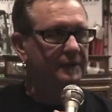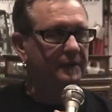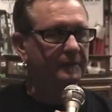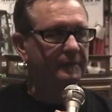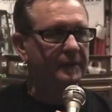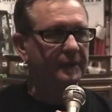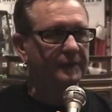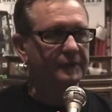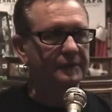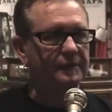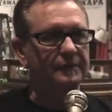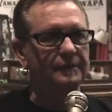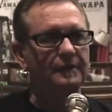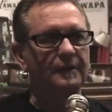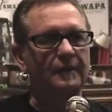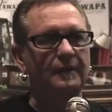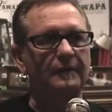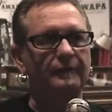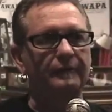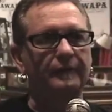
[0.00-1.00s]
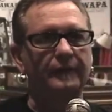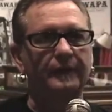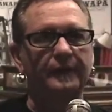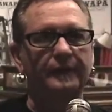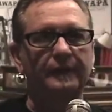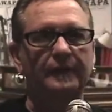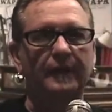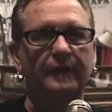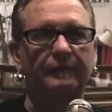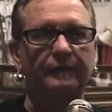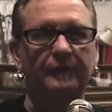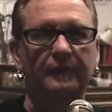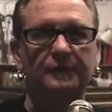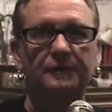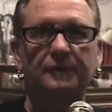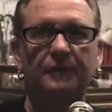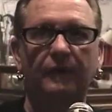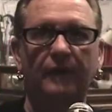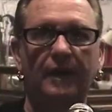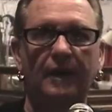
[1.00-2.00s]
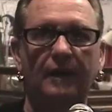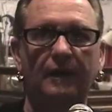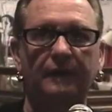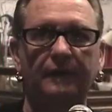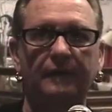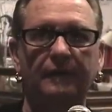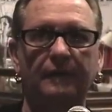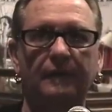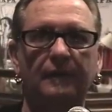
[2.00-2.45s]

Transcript: The piercers are a very diverse crowd.